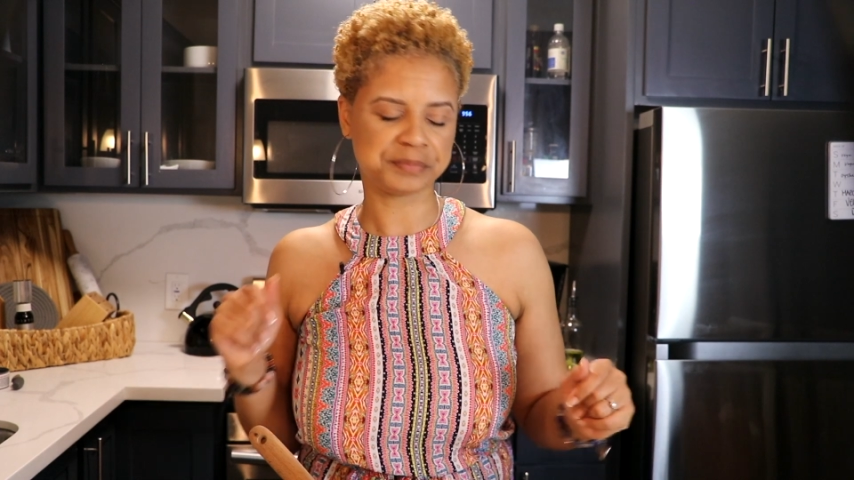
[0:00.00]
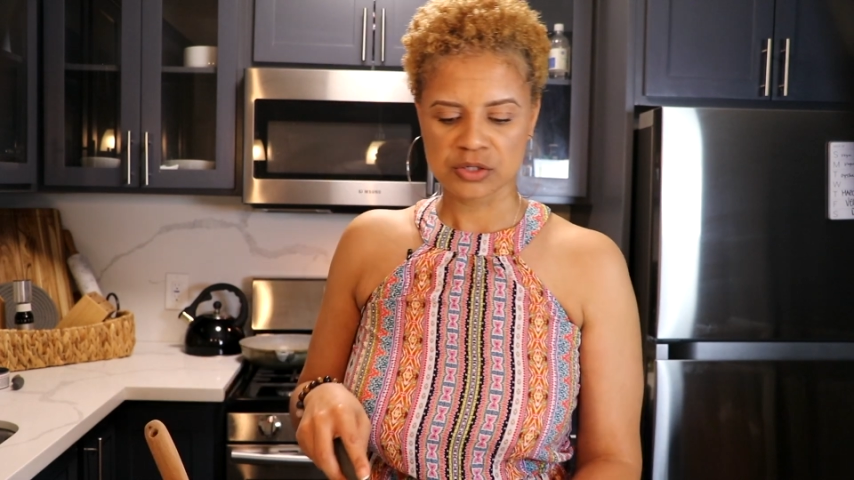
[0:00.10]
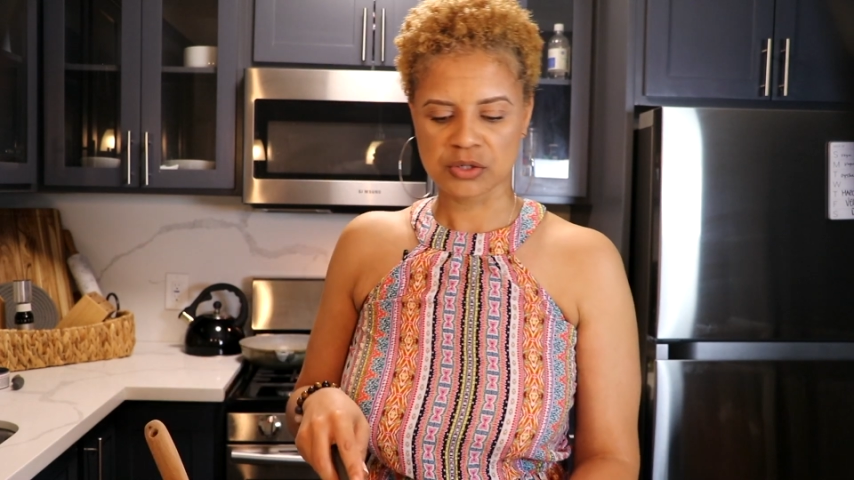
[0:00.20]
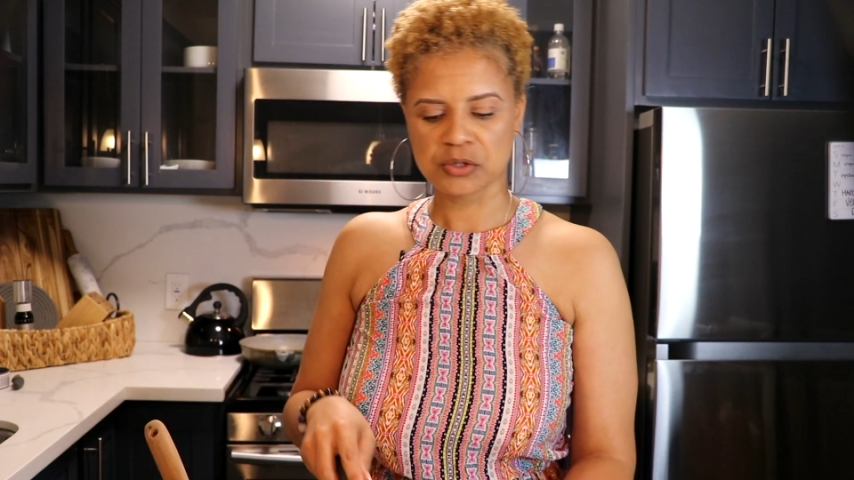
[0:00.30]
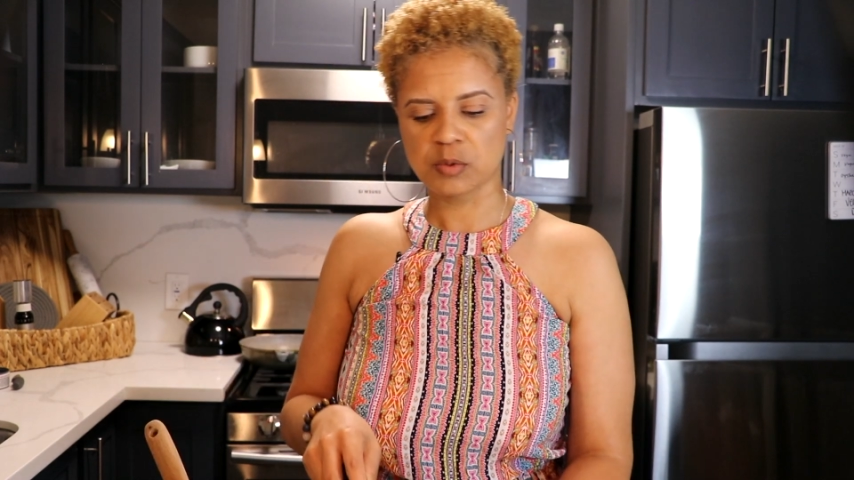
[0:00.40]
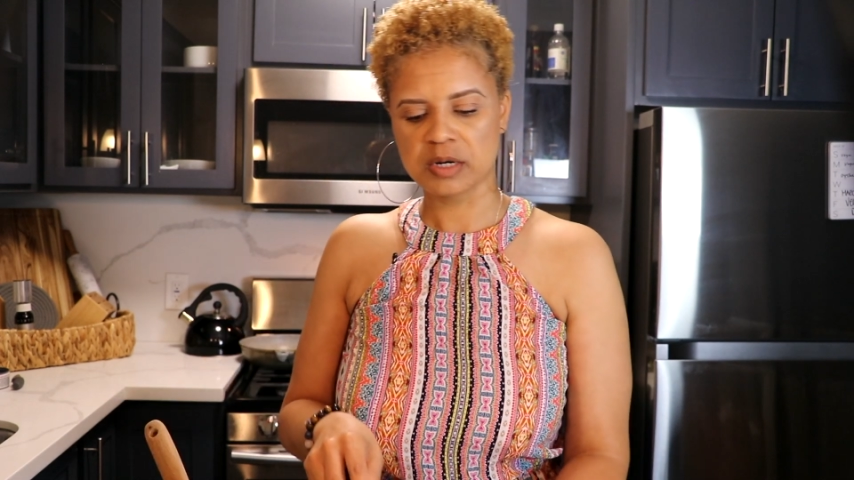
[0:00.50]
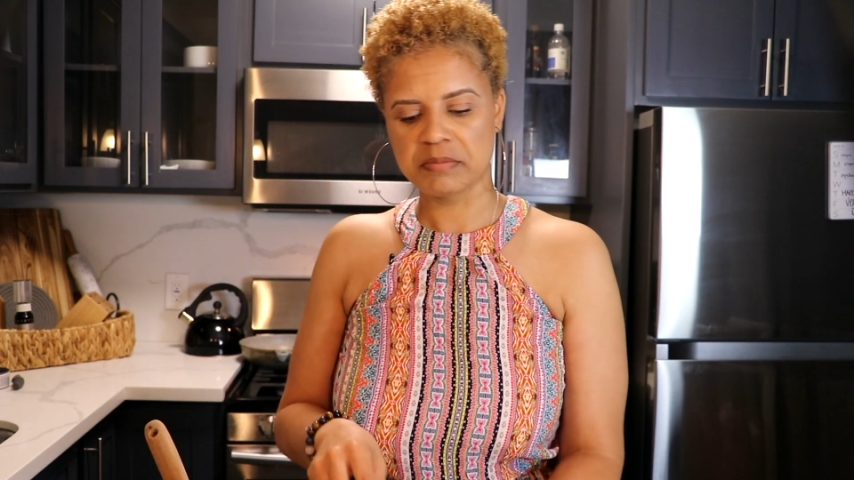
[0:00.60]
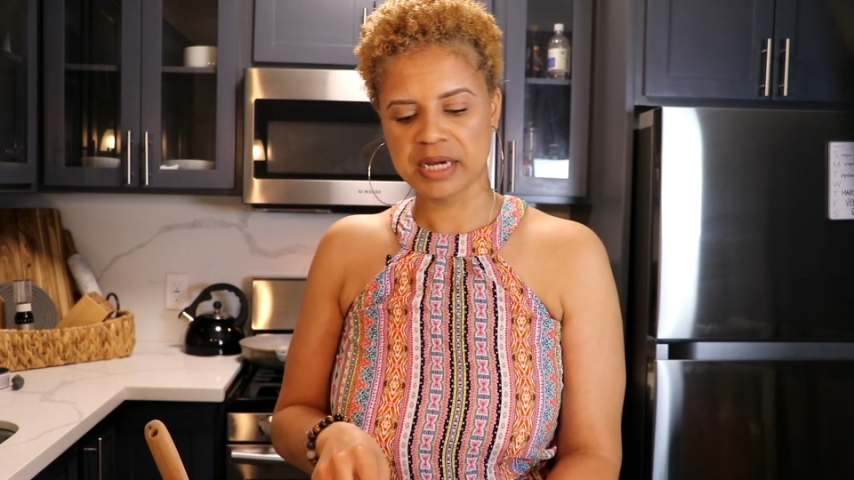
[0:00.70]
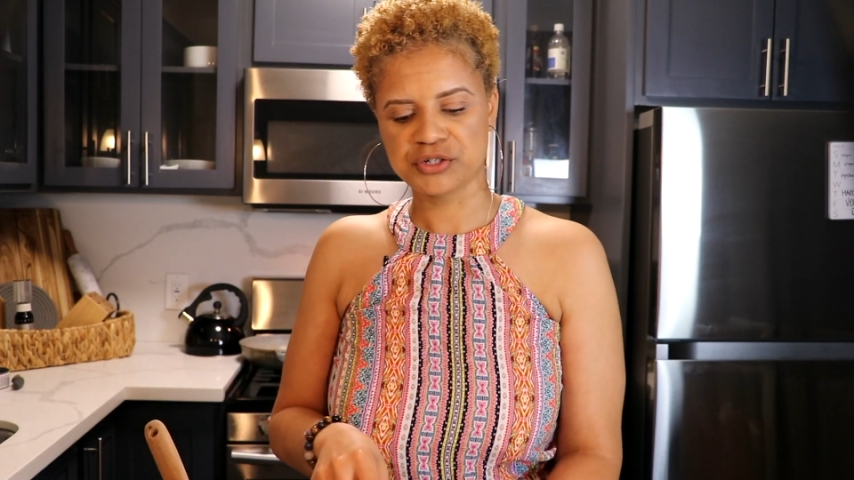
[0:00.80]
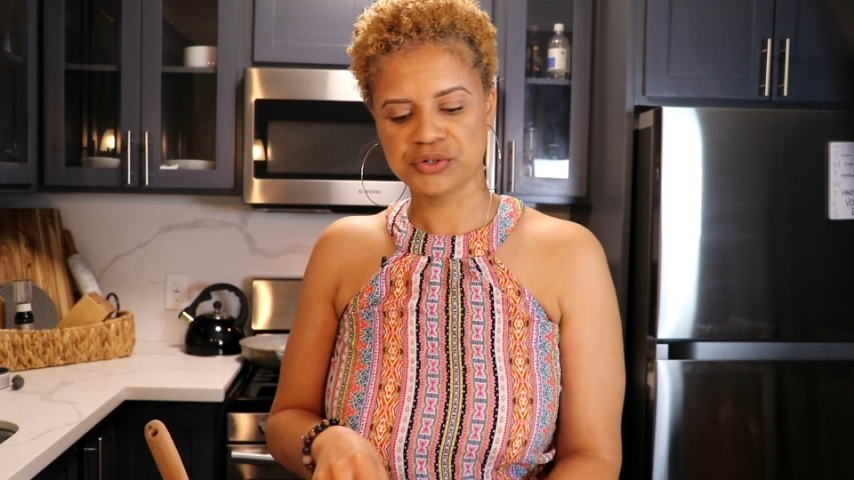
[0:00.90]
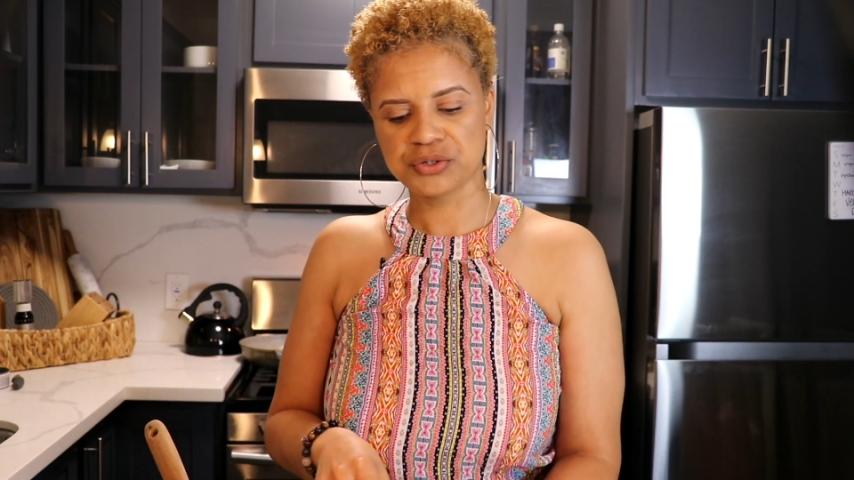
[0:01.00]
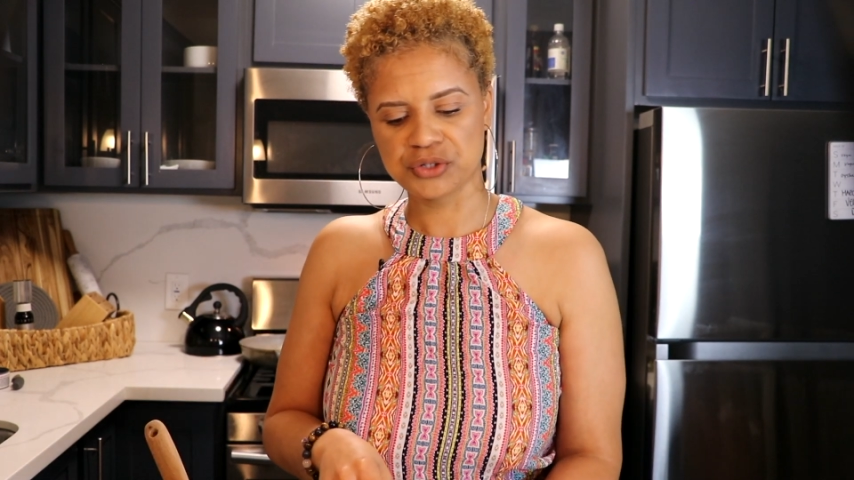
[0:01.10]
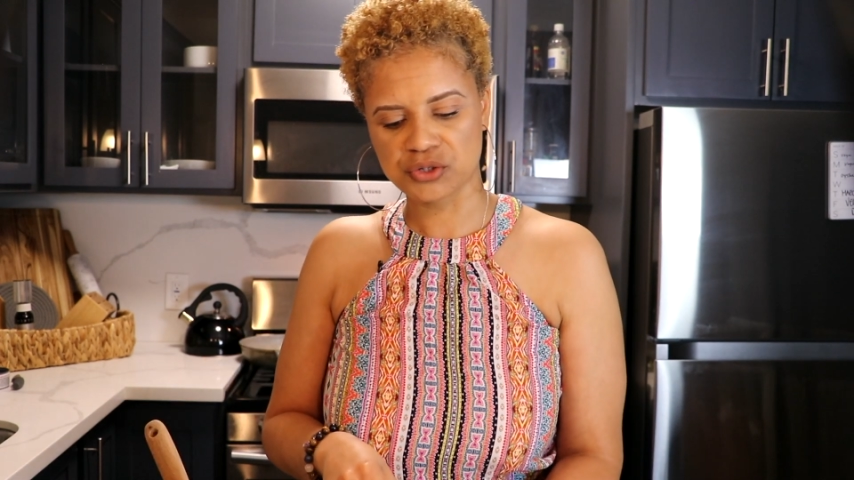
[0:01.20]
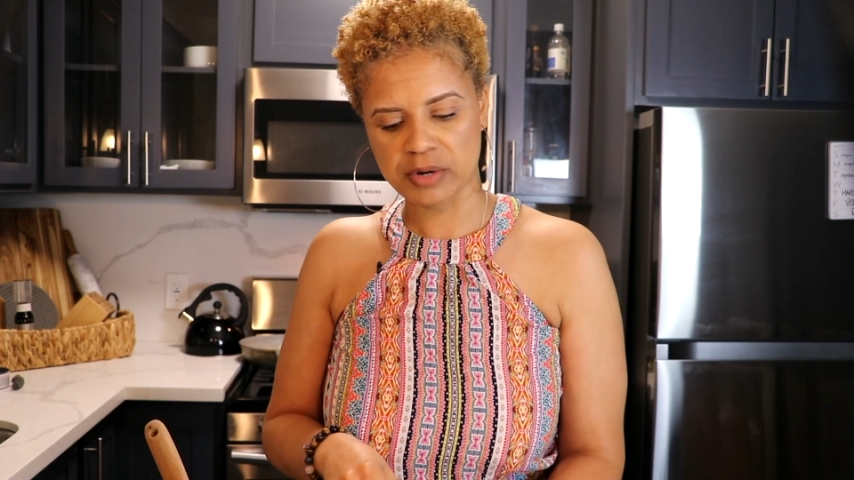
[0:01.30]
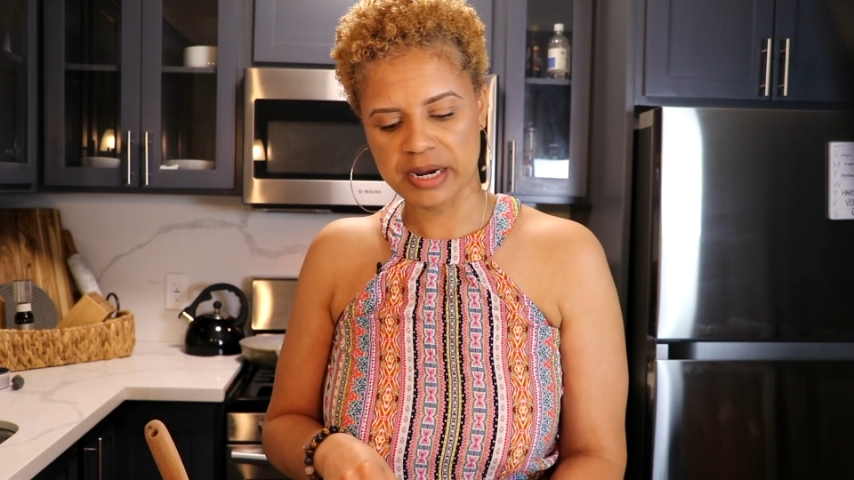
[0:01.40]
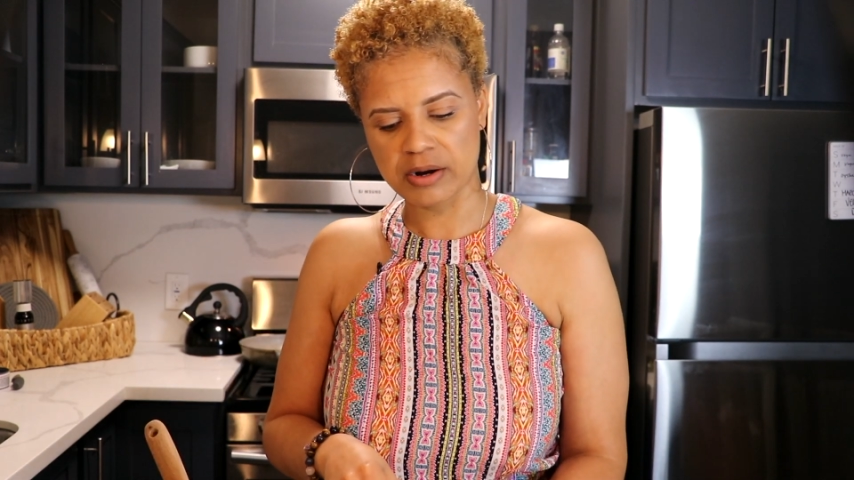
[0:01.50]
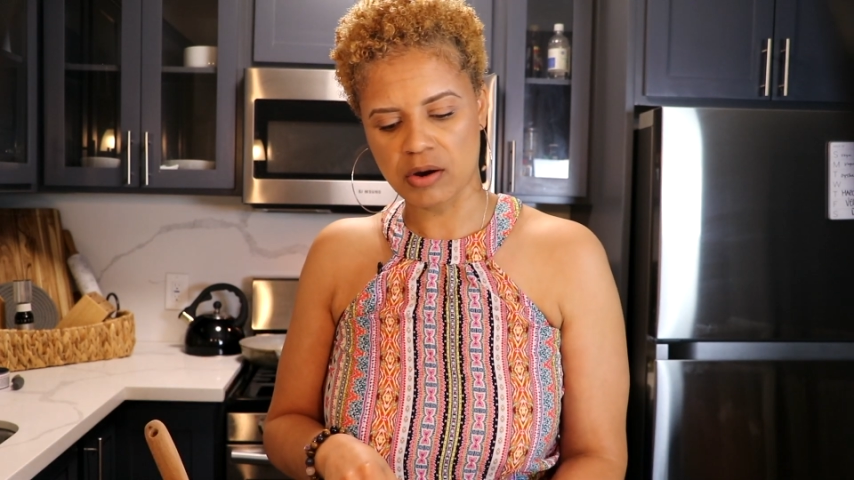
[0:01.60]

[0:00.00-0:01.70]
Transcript: So you want to make sure you drain